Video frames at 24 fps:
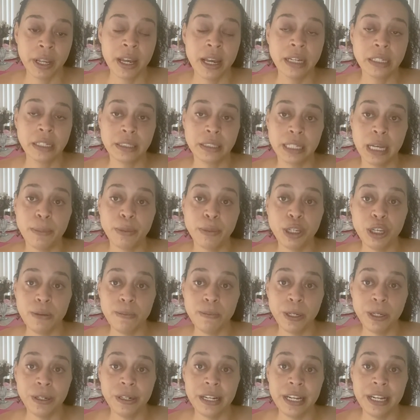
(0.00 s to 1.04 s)
Some
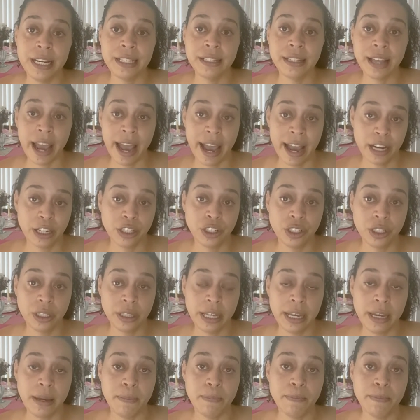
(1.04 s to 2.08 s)
communities
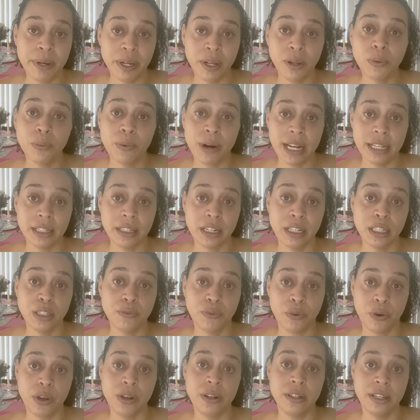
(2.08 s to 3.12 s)
actually bill residents
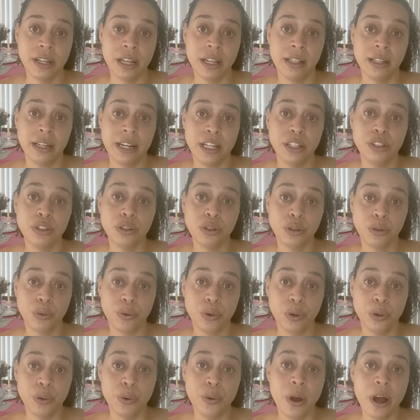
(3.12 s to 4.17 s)
for utilities
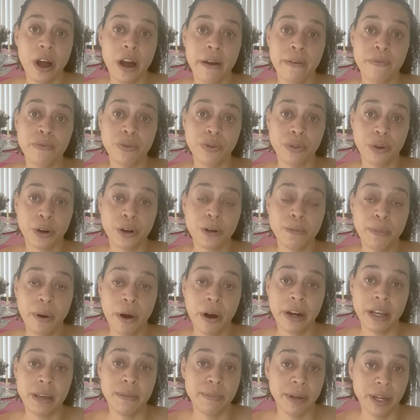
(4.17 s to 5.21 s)
through a
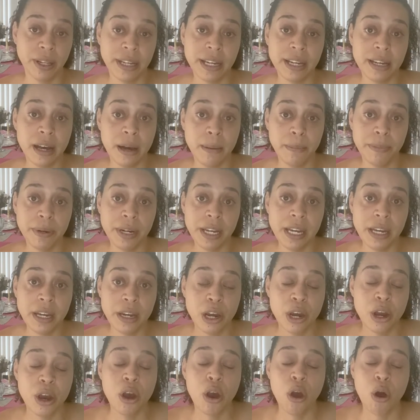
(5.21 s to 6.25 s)
third-party billing company.
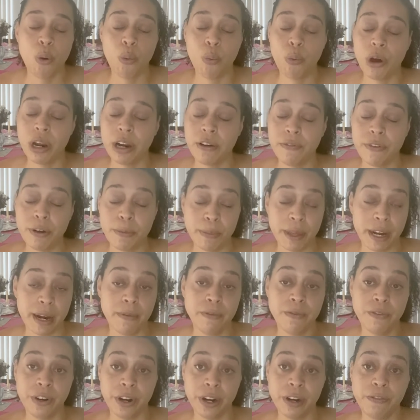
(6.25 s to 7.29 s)
One of them that
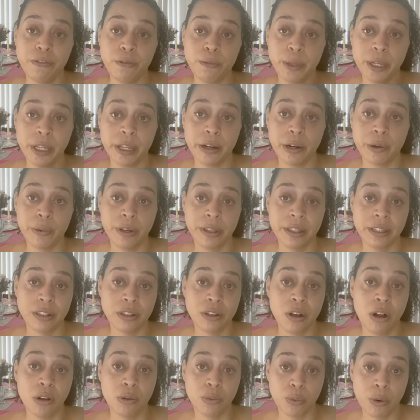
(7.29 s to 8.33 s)
I'm very familiar with is
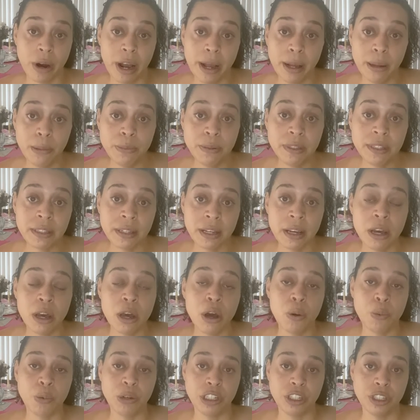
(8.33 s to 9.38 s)
called RUBS,
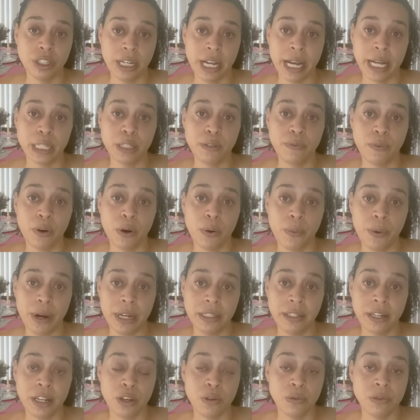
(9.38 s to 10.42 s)
which stands for
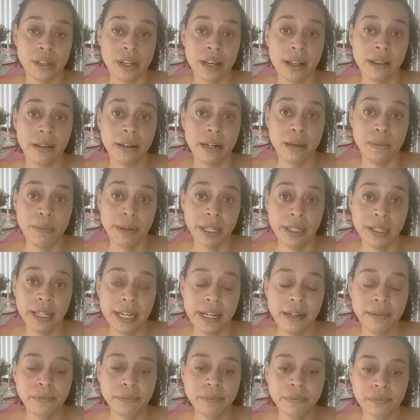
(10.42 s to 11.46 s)
Resident Utility
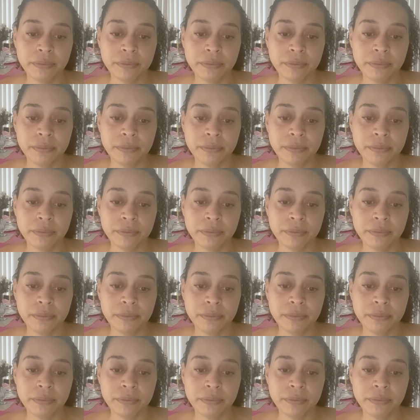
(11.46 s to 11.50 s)
Billing.